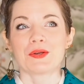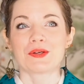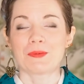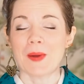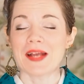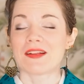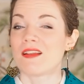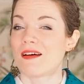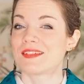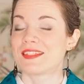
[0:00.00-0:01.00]
quite a
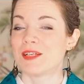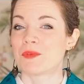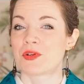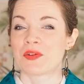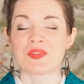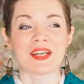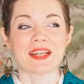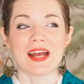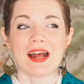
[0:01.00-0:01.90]
lot kimono that